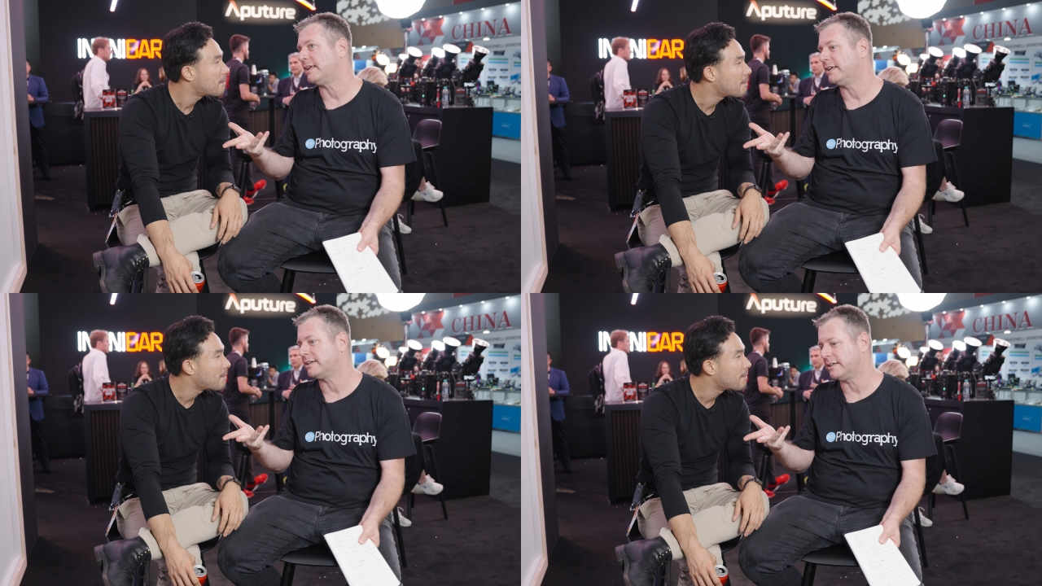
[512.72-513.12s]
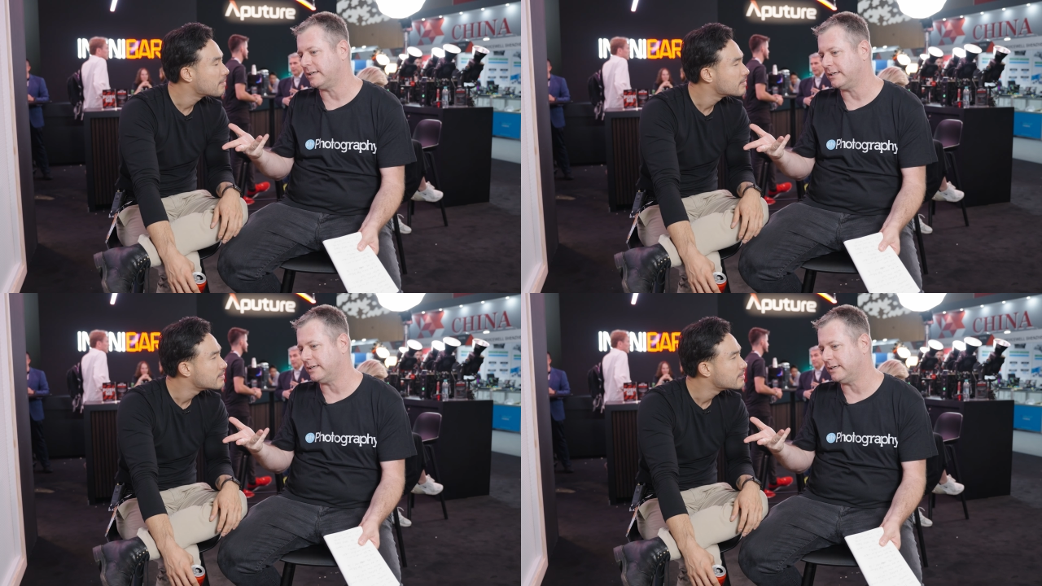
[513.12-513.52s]
Speaker 1: like
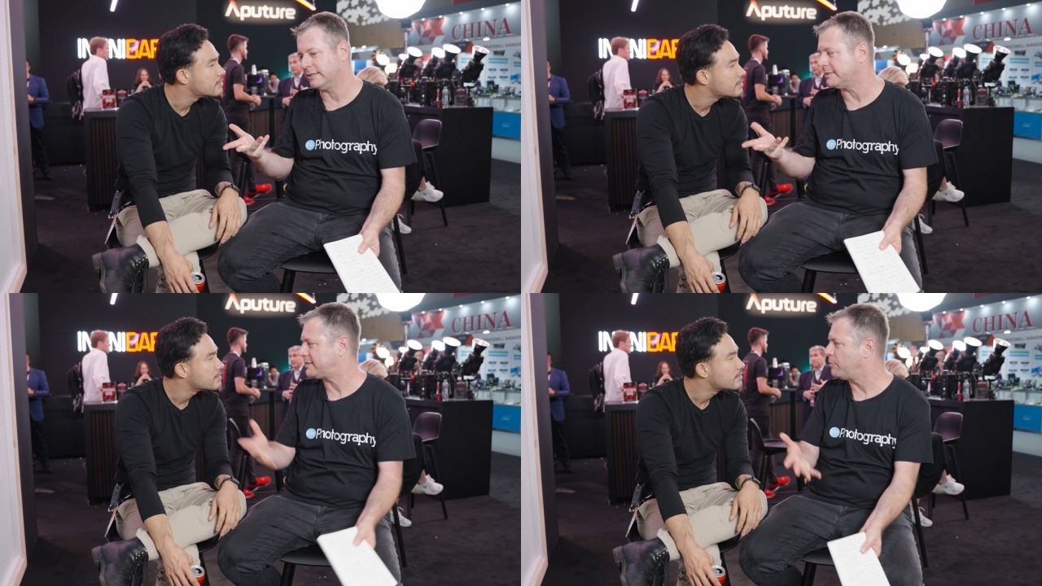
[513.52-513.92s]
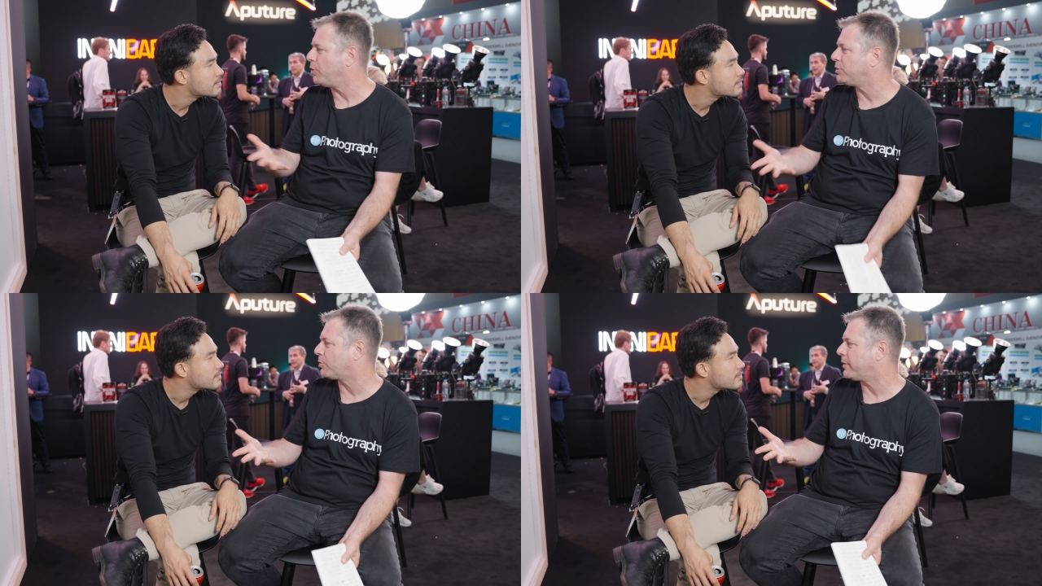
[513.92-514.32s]
the Simo
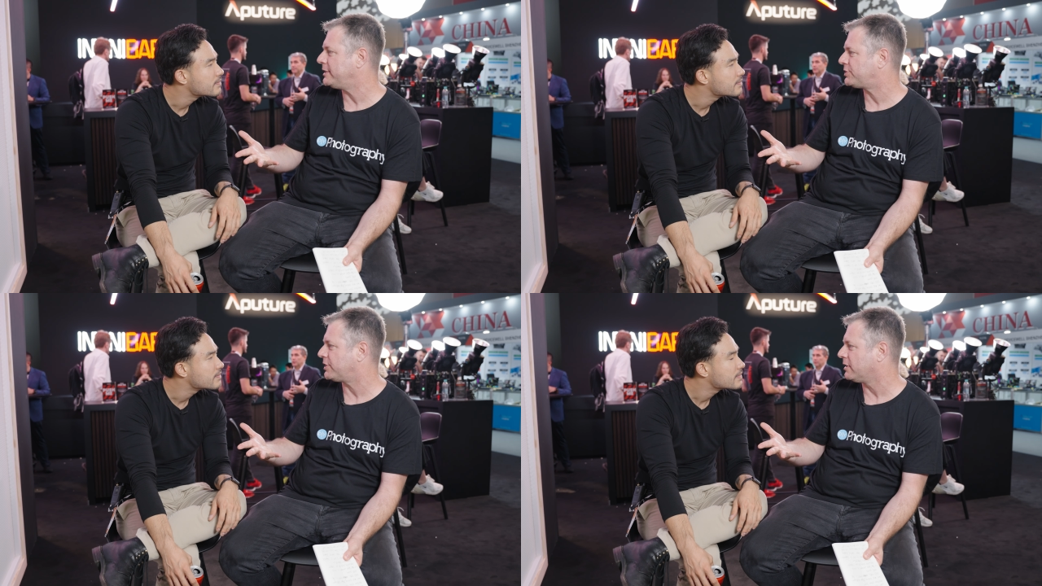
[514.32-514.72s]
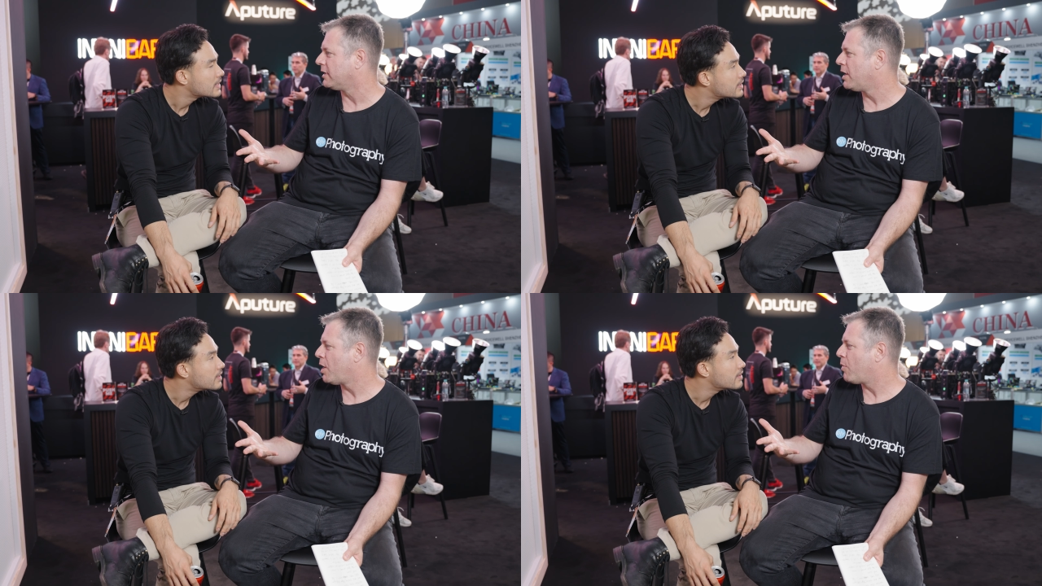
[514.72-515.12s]
integration,
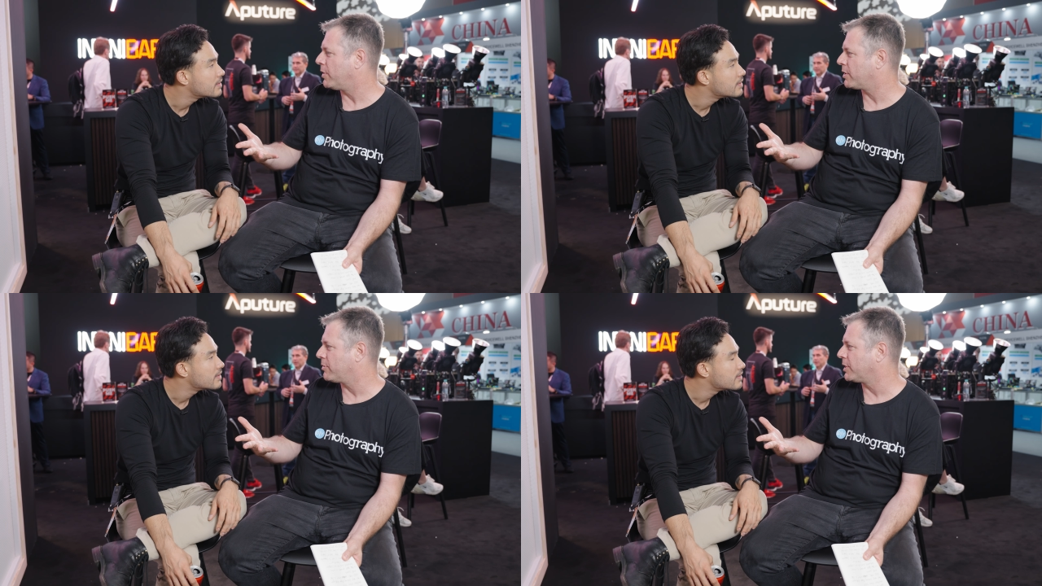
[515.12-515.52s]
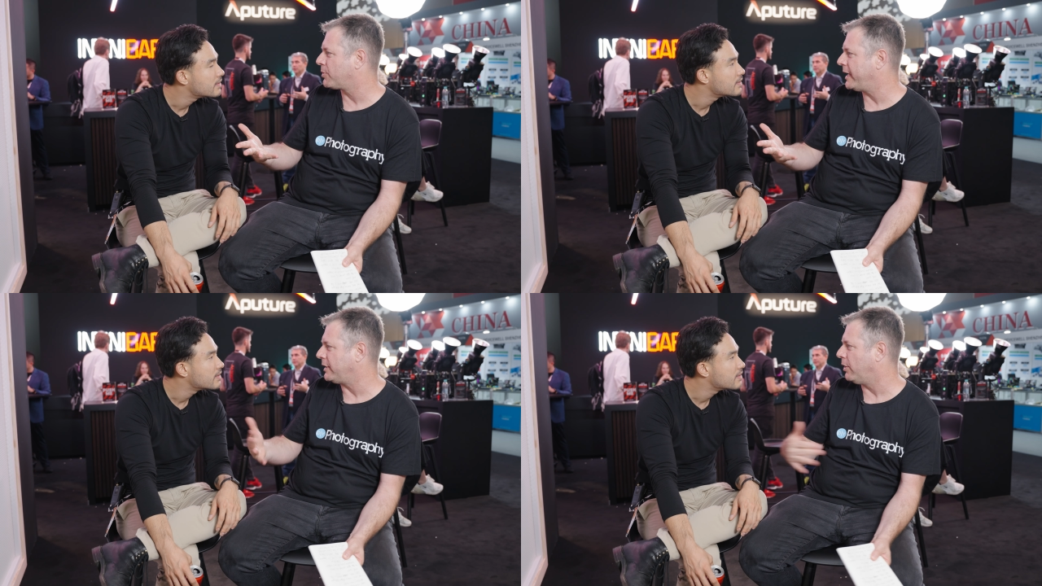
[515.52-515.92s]
where you can
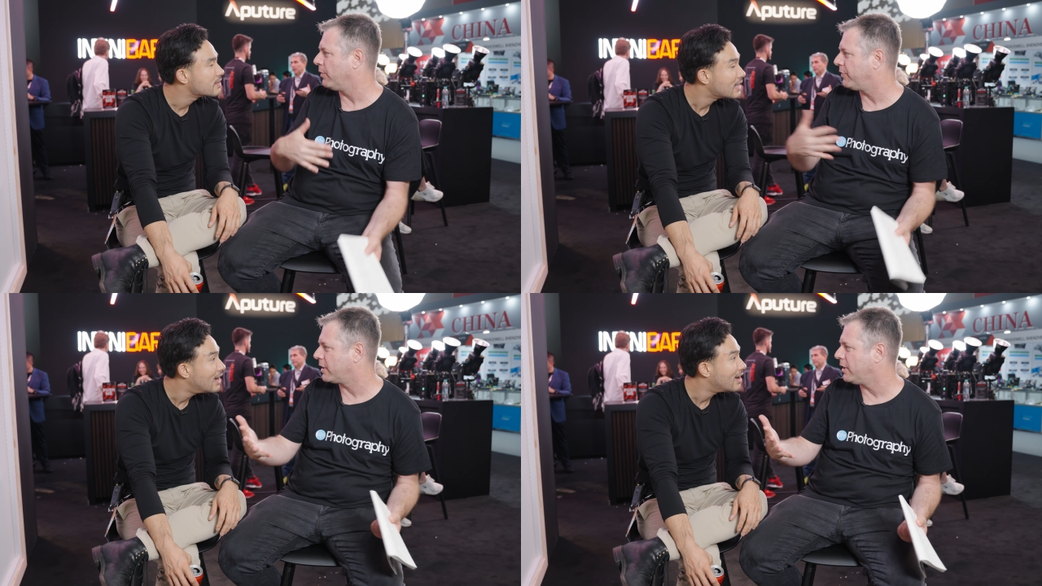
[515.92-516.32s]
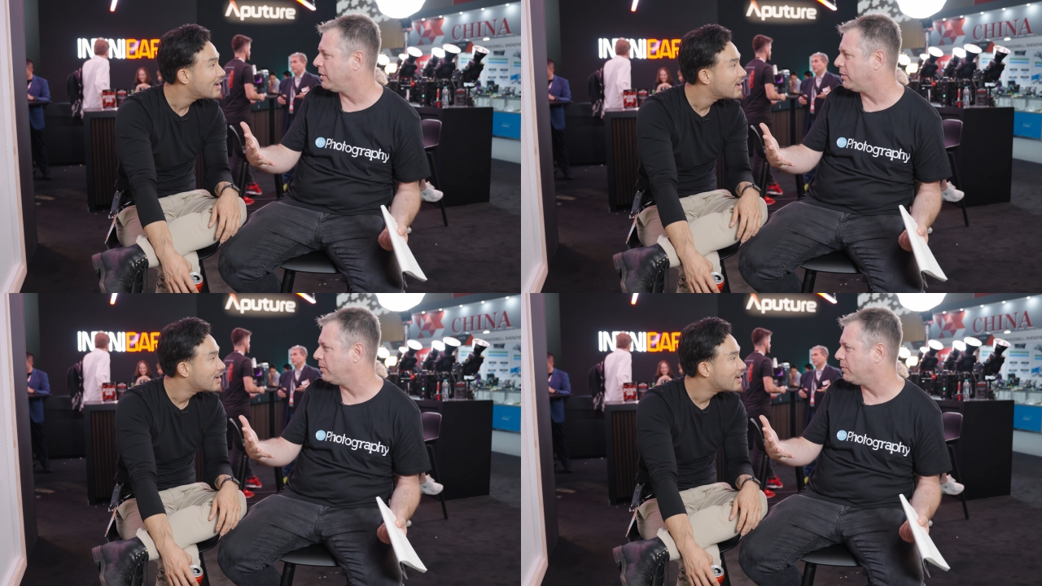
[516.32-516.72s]
create
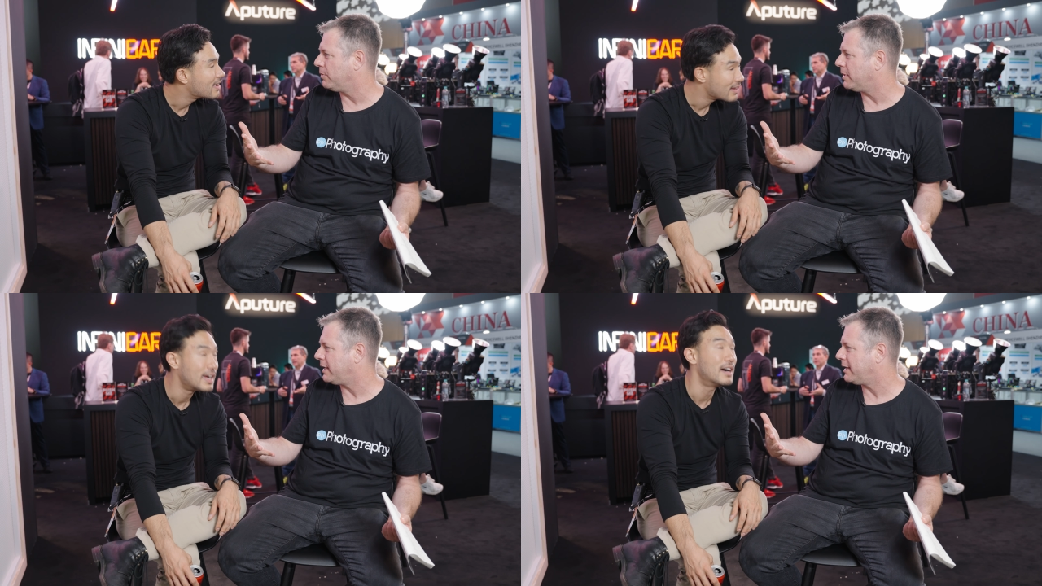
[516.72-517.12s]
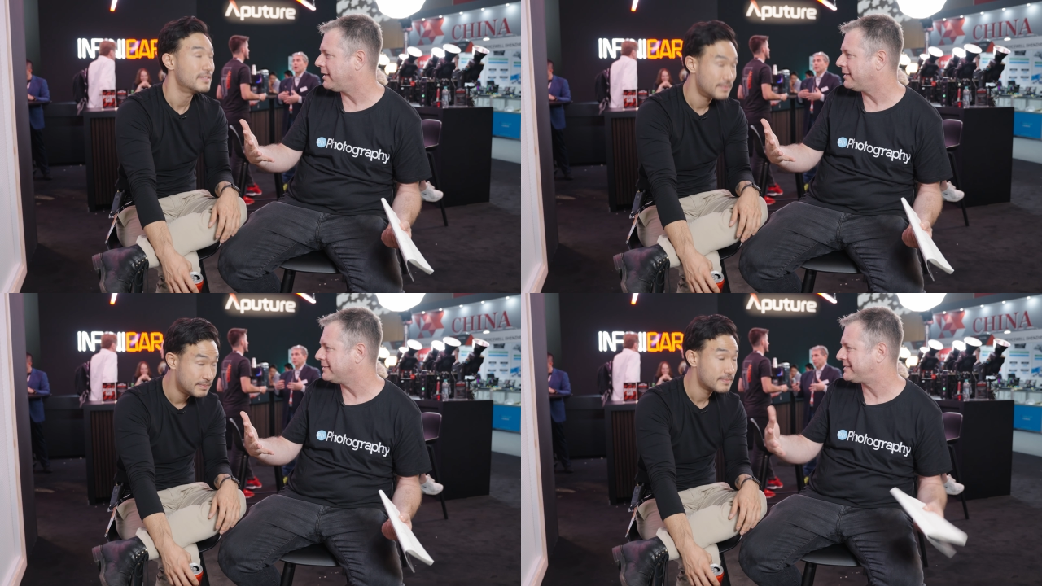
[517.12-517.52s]

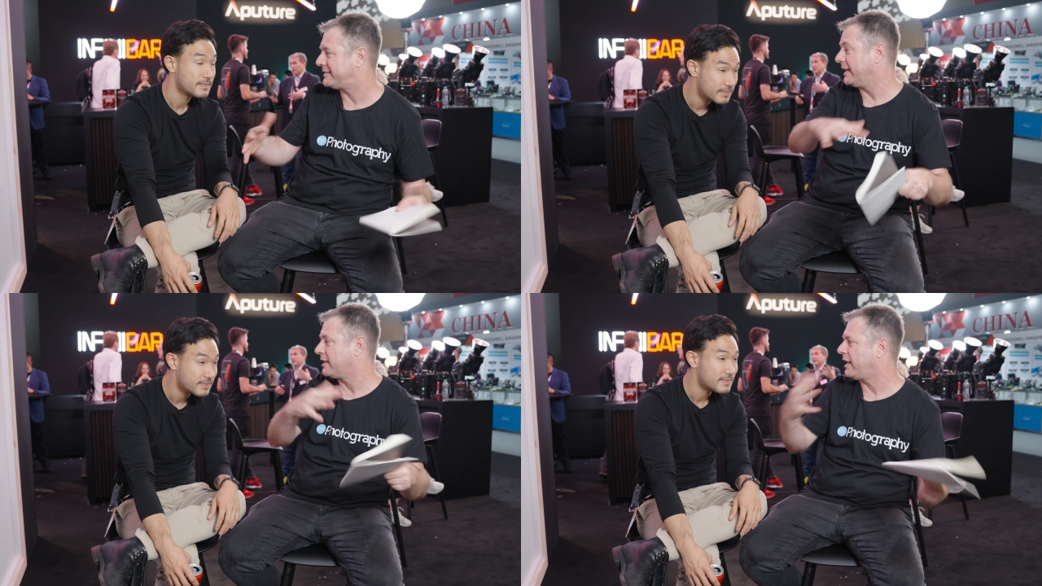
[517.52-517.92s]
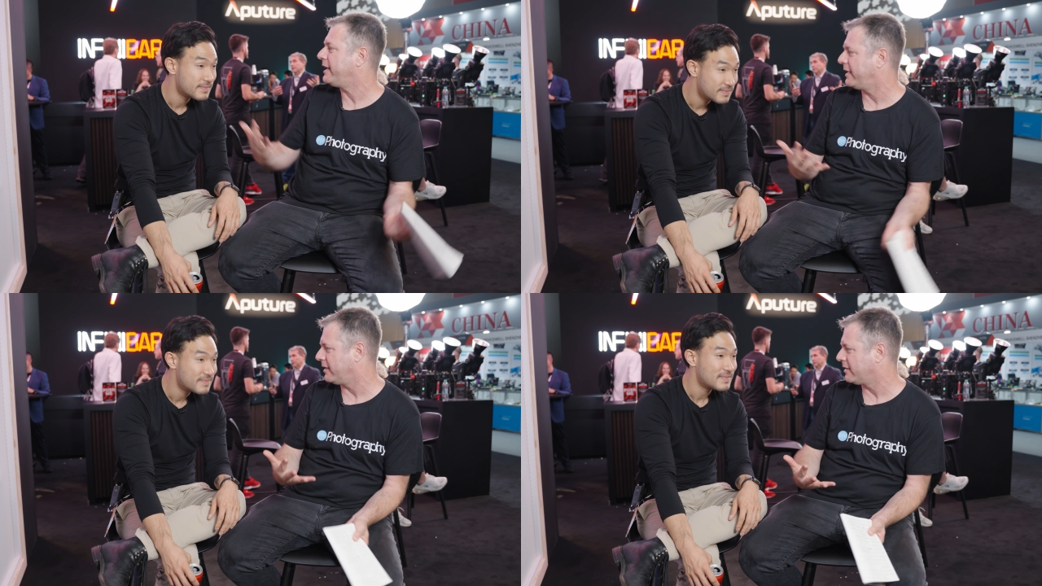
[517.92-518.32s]
on-the-go scenic
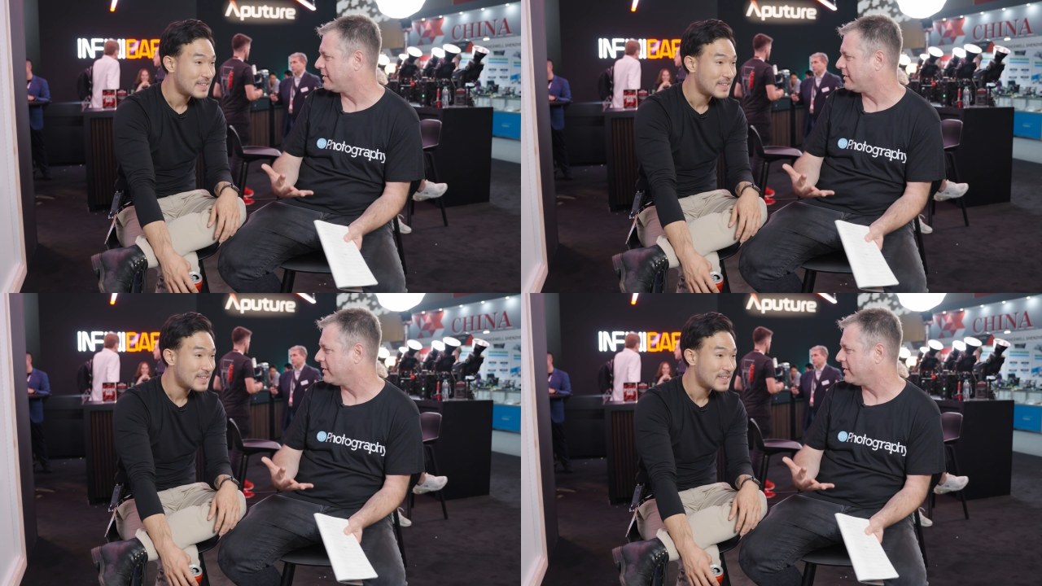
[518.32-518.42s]
lighting.